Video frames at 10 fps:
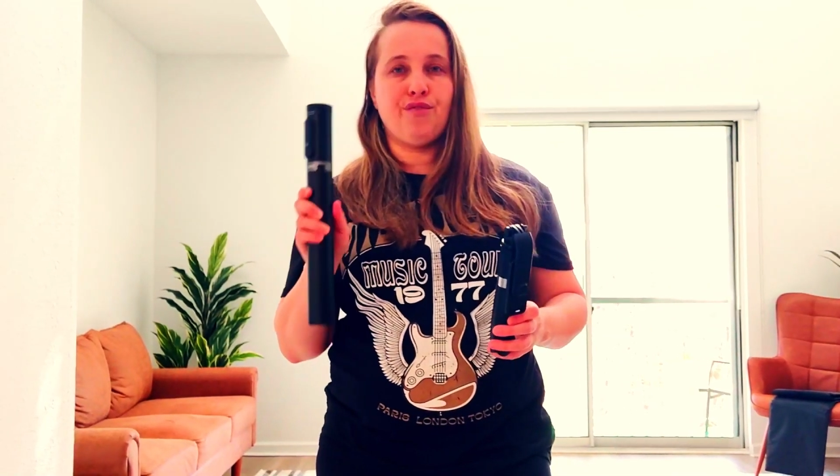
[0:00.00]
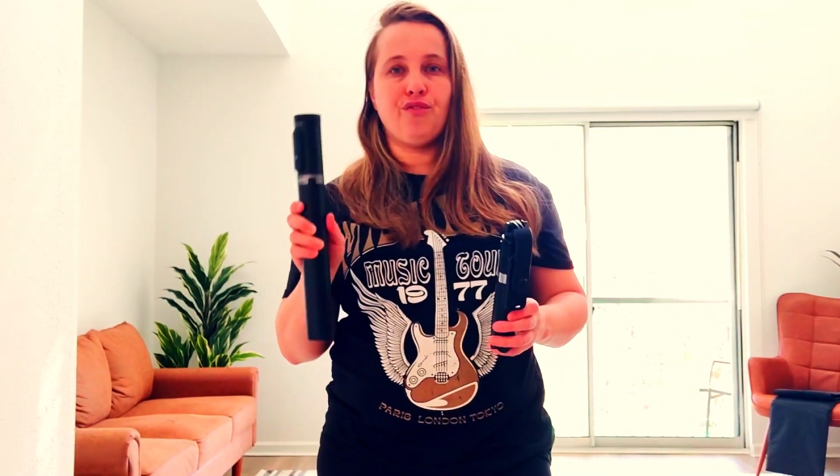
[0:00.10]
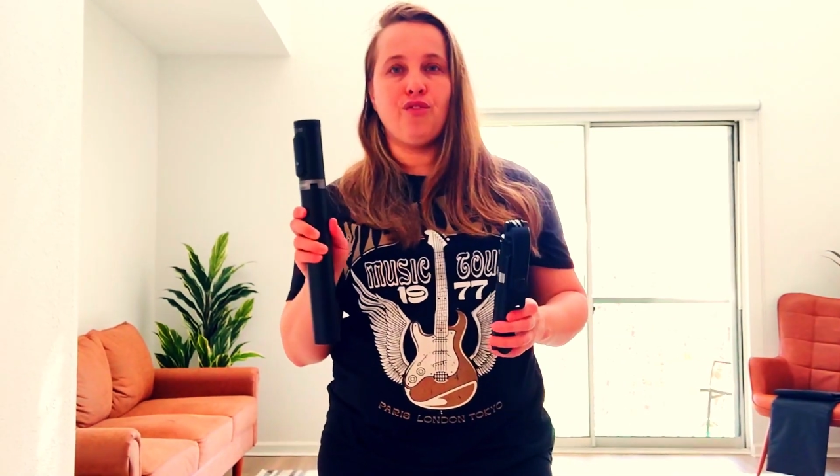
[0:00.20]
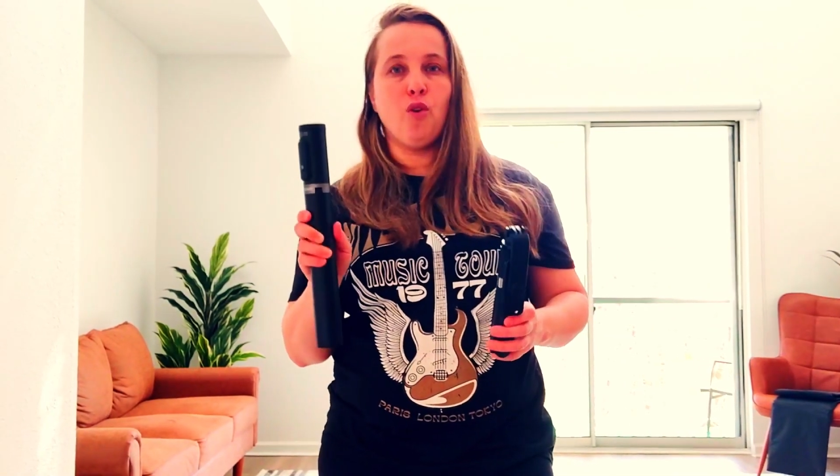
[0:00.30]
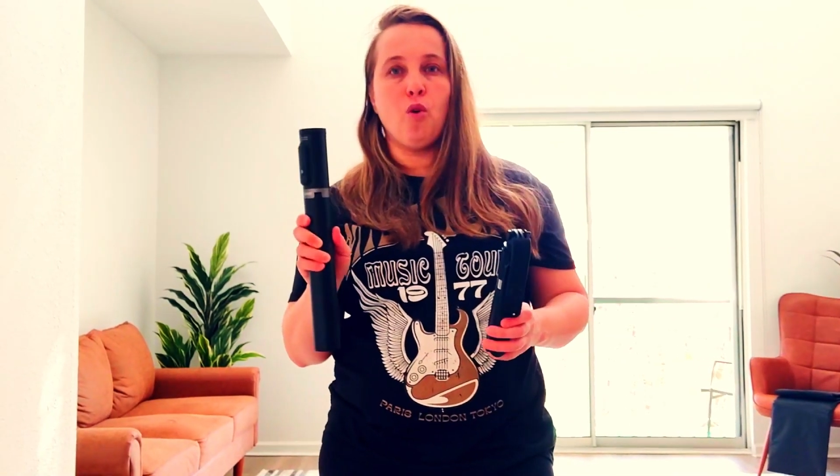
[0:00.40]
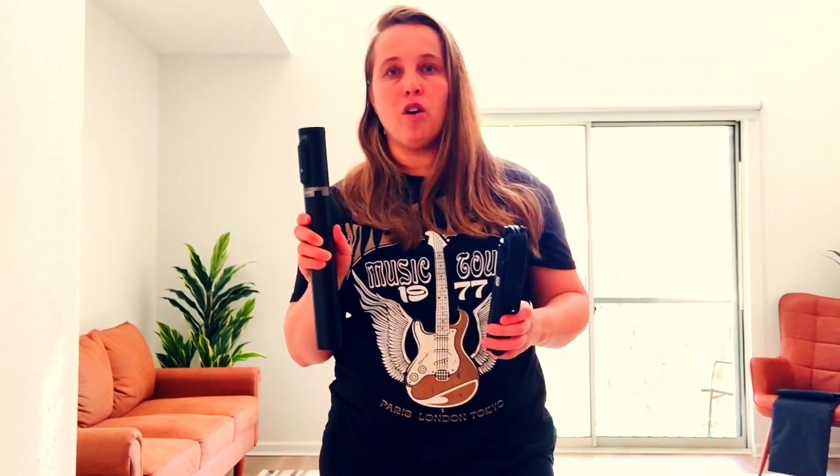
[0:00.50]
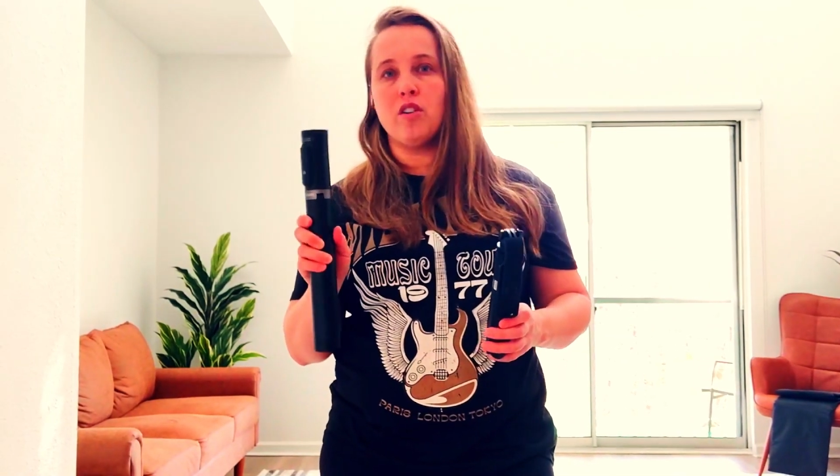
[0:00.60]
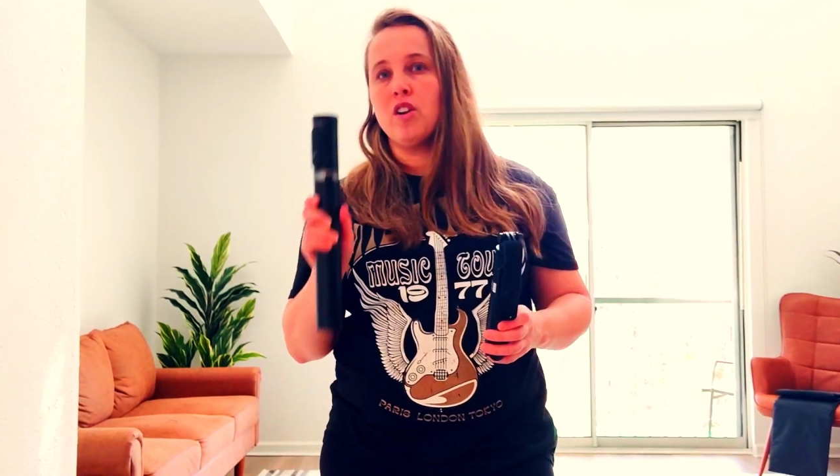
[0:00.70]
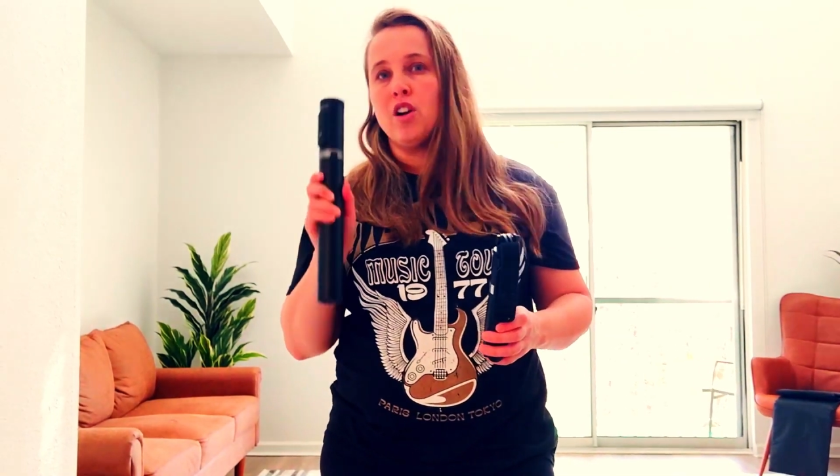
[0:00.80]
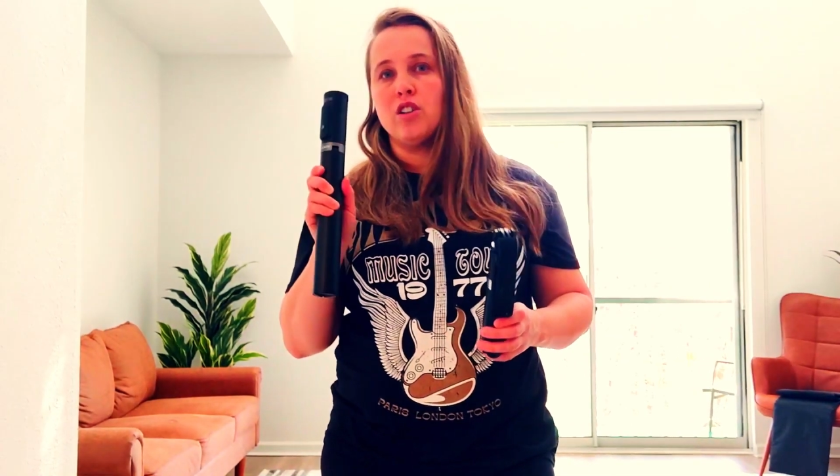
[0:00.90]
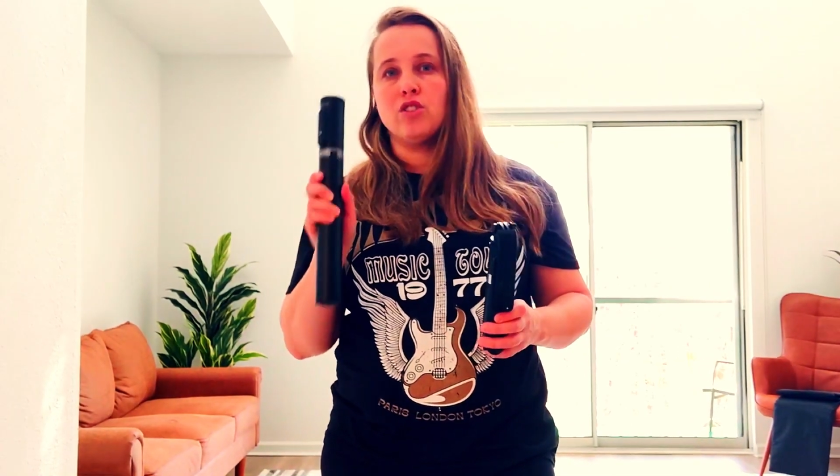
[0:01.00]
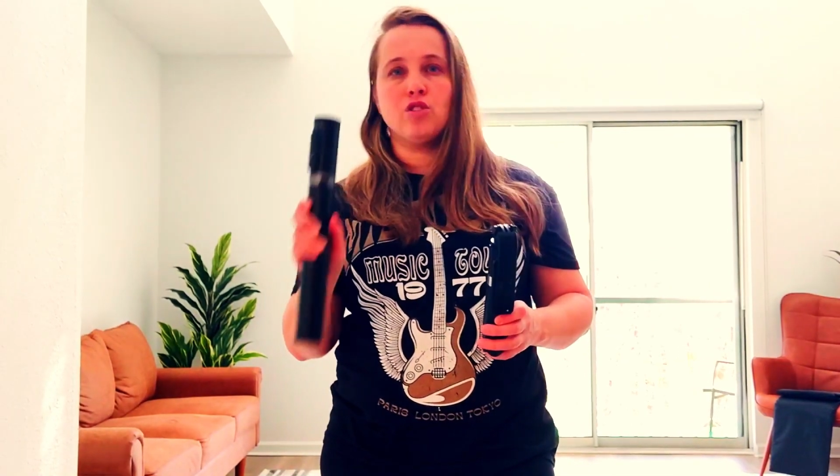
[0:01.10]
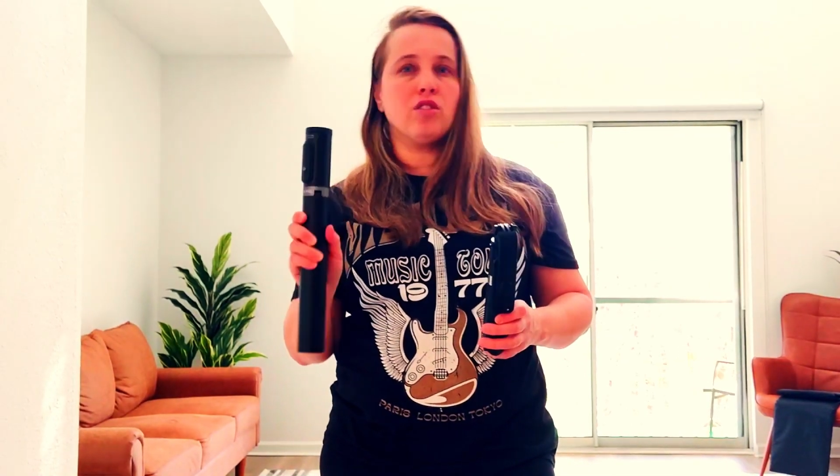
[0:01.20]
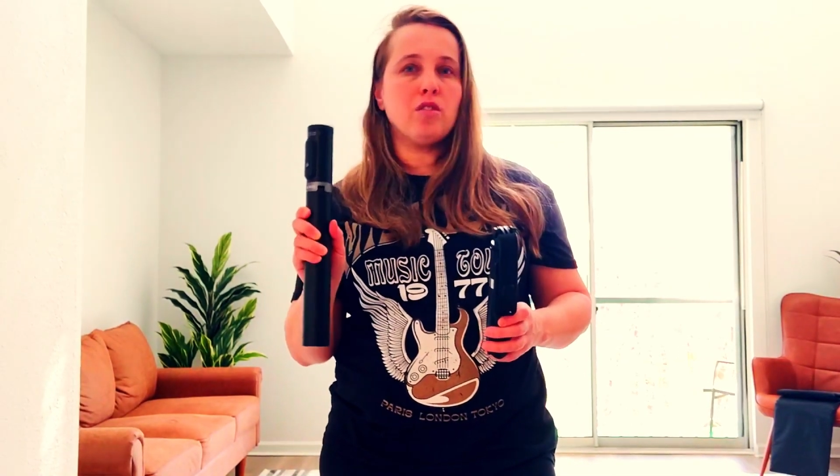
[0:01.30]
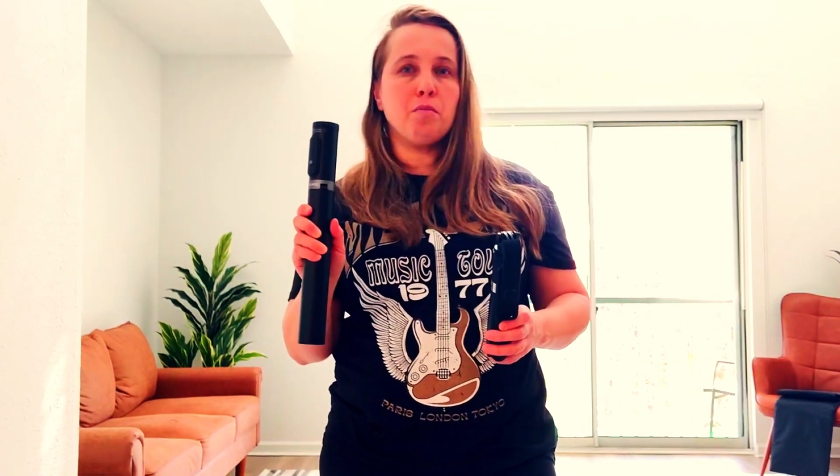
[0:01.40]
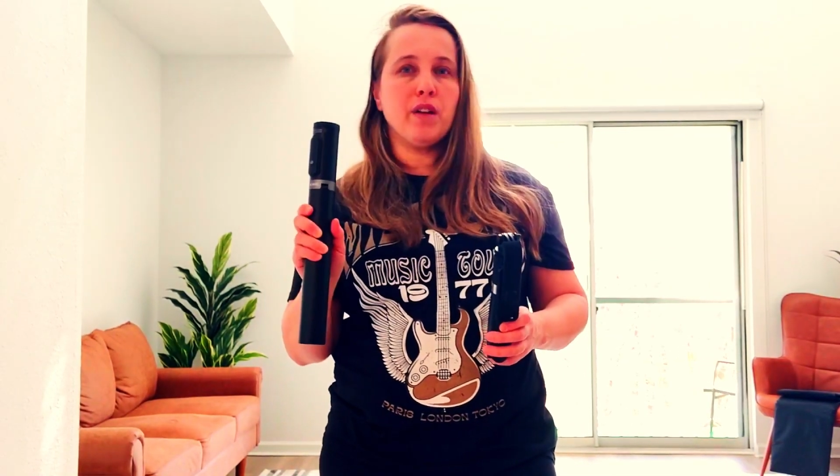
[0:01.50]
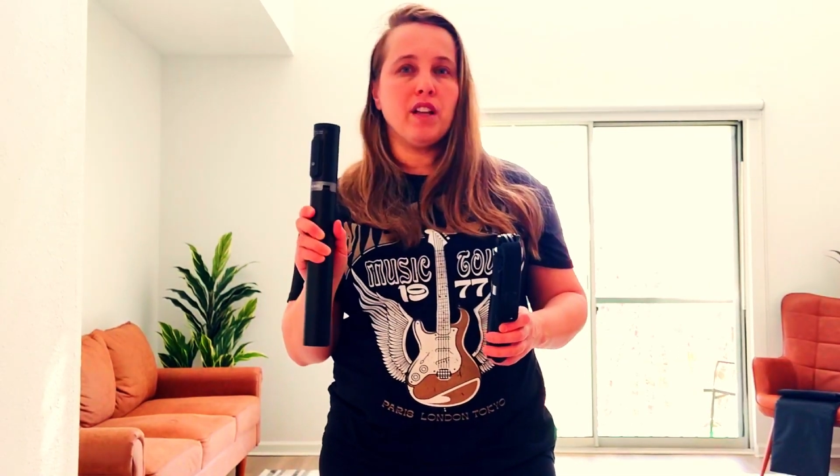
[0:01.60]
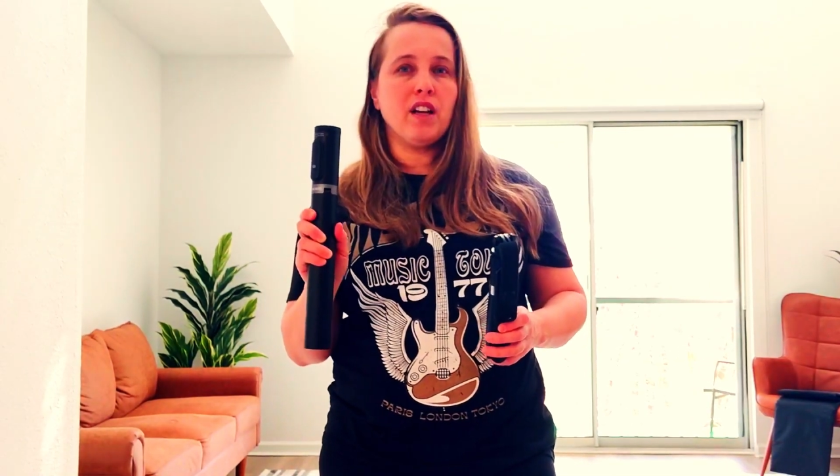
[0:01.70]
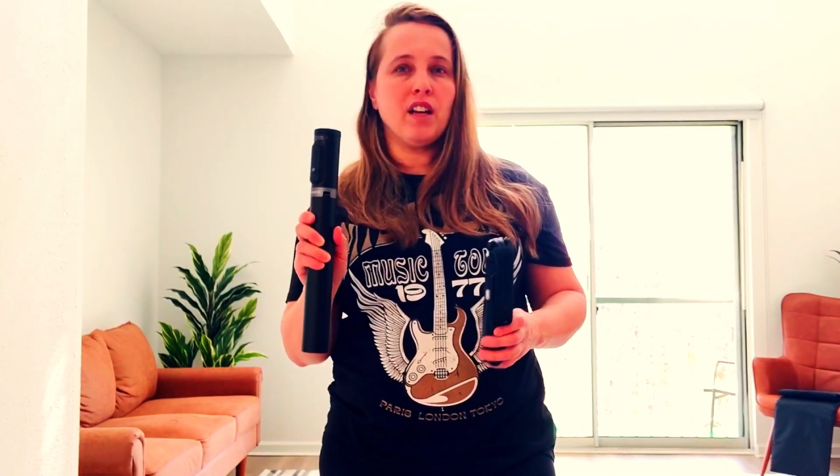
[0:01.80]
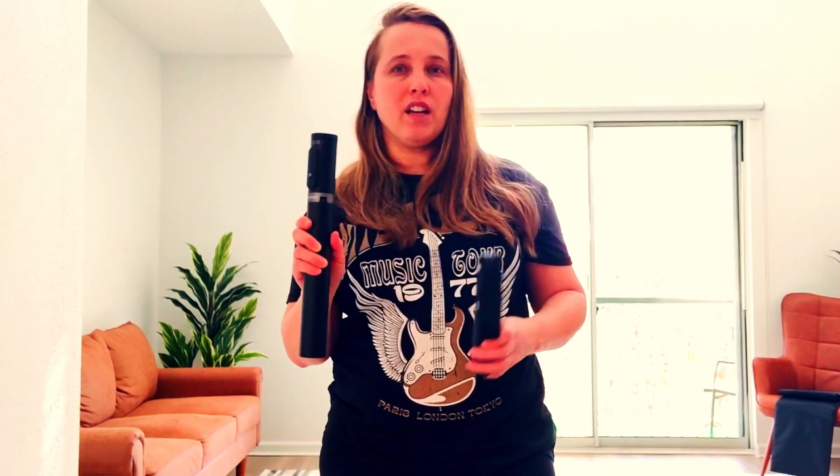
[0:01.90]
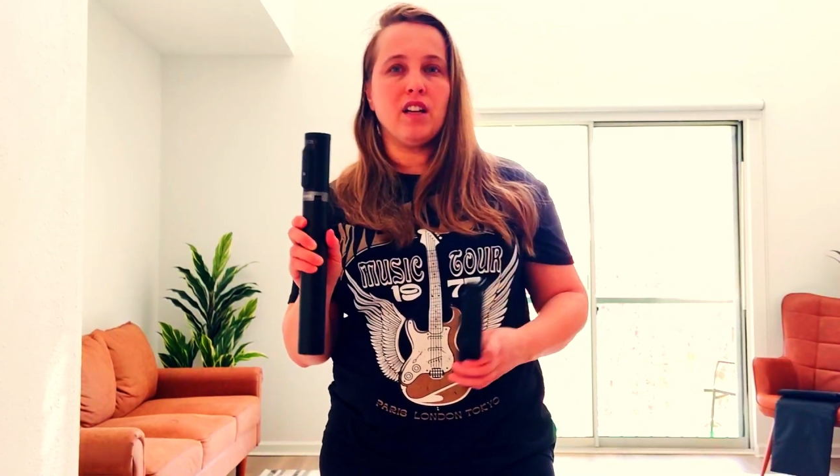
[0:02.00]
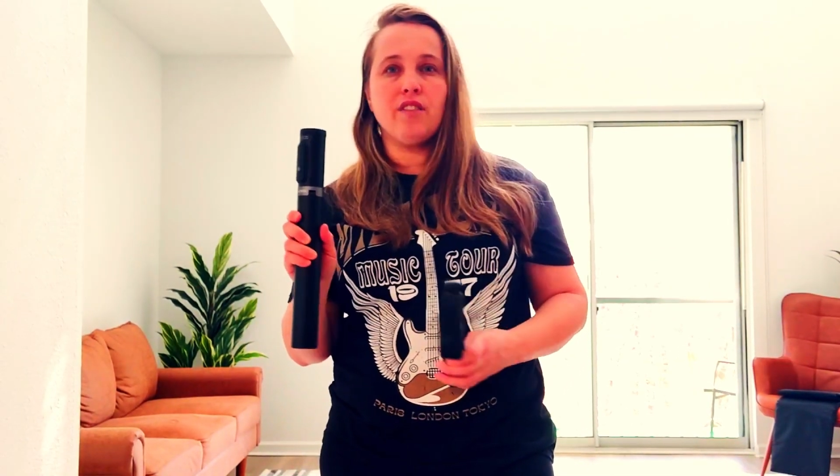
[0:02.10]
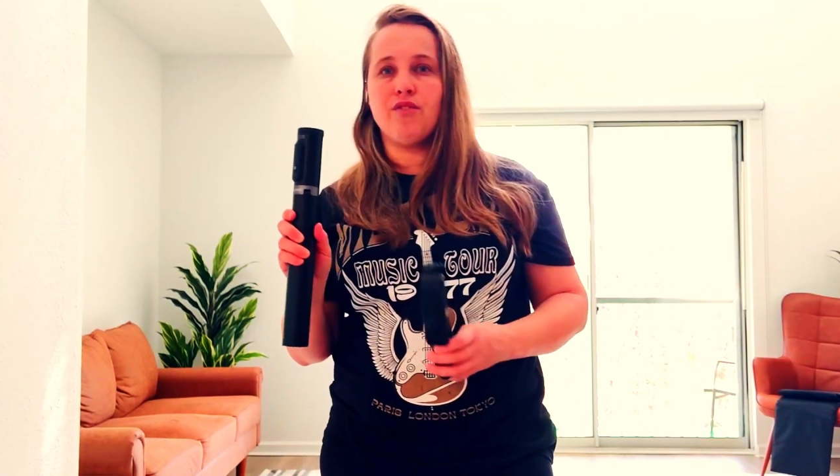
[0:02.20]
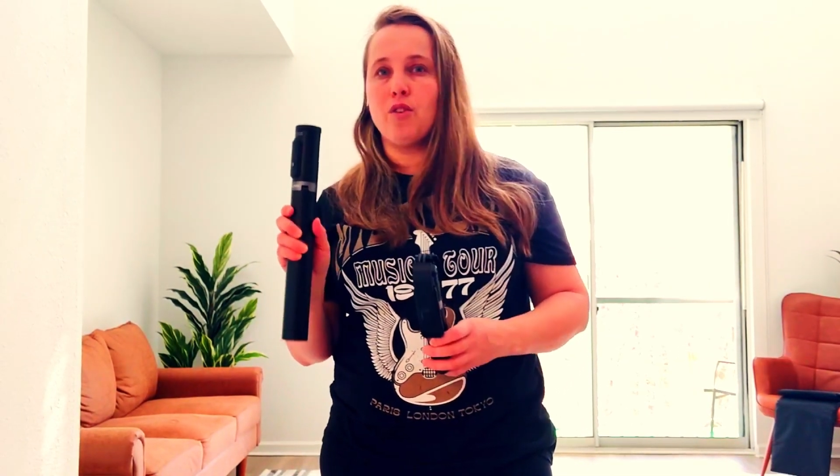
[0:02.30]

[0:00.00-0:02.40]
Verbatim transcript: for durability,